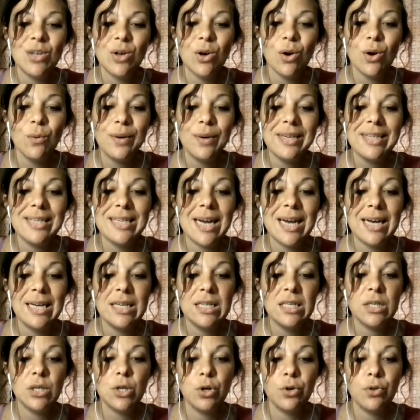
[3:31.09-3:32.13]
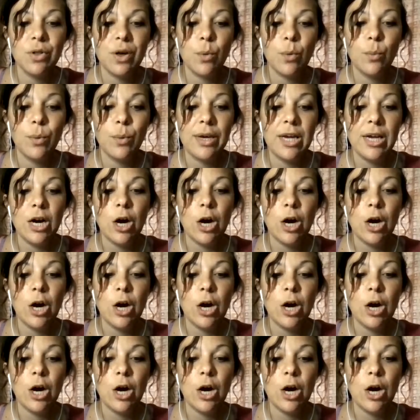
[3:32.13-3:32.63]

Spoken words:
always nice to know that we